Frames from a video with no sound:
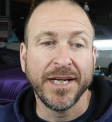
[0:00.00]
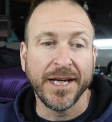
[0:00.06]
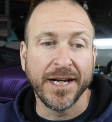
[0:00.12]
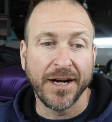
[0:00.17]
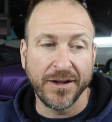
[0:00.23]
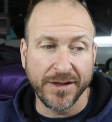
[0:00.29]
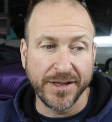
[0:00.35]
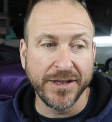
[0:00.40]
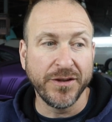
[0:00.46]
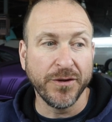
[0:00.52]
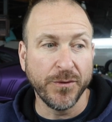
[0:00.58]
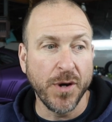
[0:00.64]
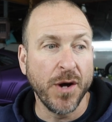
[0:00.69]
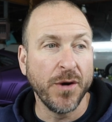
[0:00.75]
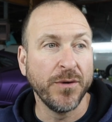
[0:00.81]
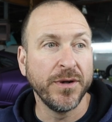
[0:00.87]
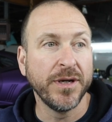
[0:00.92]
and I'll hit the
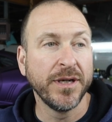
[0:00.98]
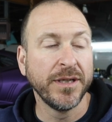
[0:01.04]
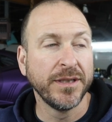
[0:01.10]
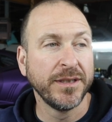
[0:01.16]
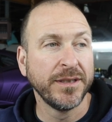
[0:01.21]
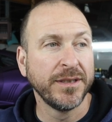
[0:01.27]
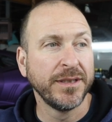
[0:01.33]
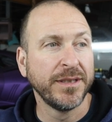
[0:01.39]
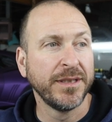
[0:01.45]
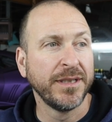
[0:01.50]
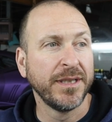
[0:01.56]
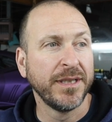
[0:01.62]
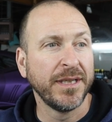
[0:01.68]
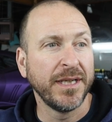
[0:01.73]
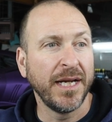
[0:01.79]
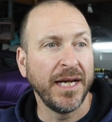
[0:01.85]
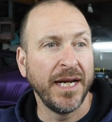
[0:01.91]
road.
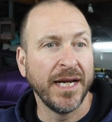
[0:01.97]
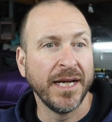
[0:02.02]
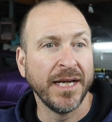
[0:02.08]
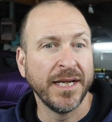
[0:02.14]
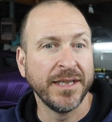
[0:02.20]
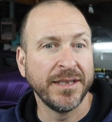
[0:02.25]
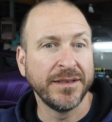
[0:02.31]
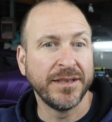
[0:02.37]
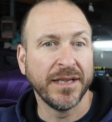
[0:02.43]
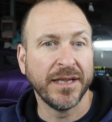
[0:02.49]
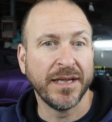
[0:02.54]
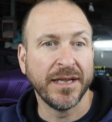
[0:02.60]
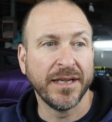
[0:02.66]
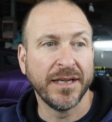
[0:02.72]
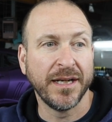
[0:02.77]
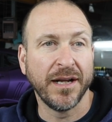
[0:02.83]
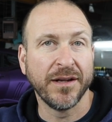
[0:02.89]
And
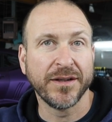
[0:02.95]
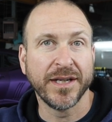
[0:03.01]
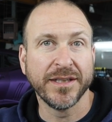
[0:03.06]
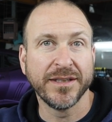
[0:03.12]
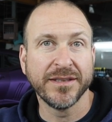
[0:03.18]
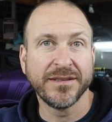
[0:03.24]
I'll get